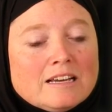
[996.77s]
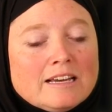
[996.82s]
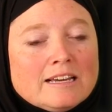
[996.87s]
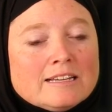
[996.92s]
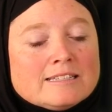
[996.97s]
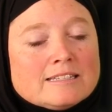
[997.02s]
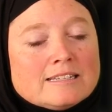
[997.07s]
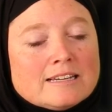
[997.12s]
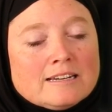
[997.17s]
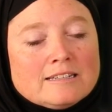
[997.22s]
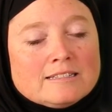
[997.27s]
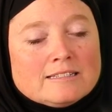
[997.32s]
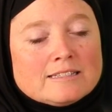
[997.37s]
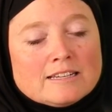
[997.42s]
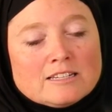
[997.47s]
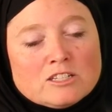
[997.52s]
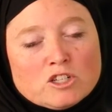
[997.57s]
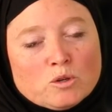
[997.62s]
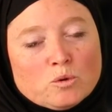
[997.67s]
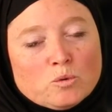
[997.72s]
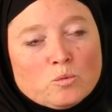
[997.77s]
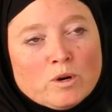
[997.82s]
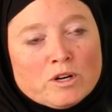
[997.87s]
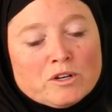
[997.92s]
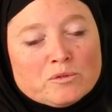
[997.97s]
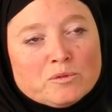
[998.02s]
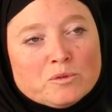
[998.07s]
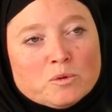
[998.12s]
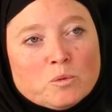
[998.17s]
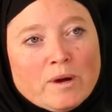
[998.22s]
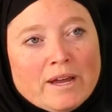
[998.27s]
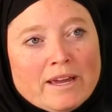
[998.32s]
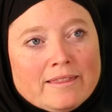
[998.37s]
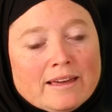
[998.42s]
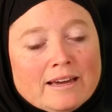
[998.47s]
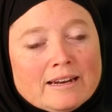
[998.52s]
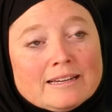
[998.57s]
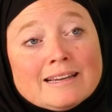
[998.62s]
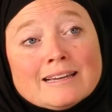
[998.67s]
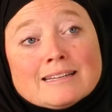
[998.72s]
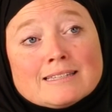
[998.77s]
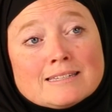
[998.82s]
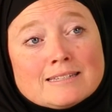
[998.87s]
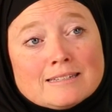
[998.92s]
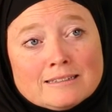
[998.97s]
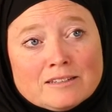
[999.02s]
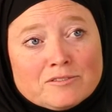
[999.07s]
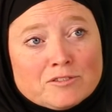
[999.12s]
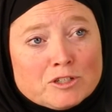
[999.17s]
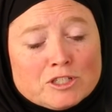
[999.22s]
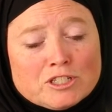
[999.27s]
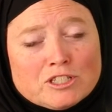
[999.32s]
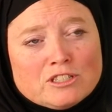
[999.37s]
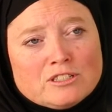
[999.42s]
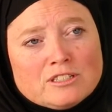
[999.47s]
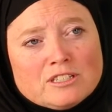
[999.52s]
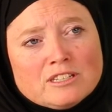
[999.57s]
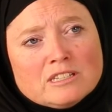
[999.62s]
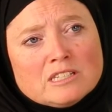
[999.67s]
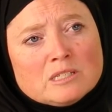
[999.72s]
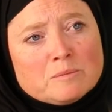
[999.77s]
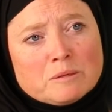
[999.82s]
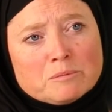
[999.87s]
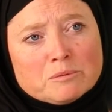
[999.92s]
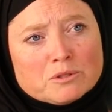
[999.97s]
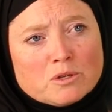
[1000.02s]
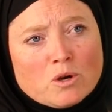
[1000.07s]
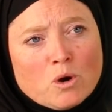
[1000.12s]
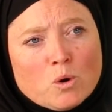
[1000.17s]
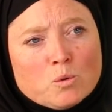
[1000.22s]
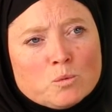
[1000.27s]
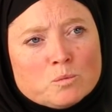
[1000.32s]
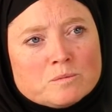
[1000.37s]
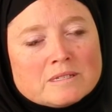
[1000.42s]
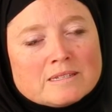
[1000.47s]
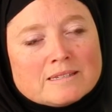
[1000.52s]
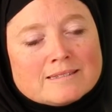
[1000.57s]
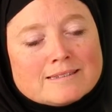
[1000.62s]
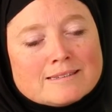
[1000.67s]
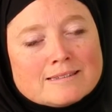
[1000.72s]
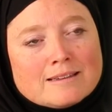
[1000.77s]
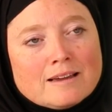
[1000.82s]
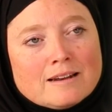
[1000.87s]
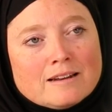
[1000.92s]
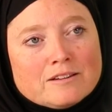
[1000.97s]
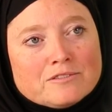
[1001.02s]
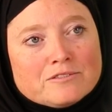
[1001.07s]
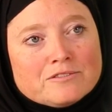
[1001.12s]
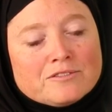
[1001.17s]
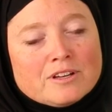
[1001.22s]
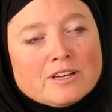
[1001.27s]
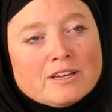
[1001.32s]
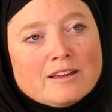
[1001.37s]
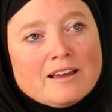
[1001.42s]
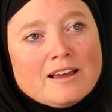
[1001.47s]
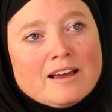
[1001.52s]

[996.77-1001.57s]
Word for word: it's done in such a wonderful way that it gets delivered to these people's homes instead of